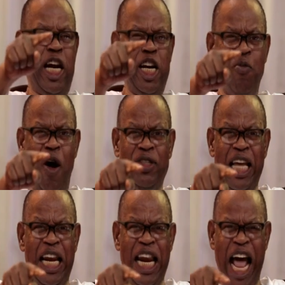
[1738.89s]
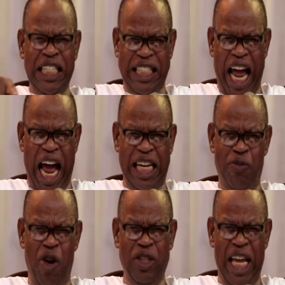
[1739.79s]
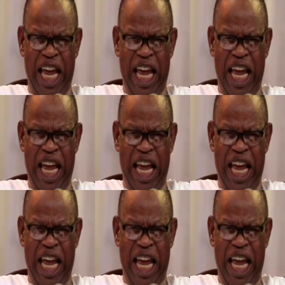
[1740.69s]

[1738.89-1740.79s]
Remove the letter, remove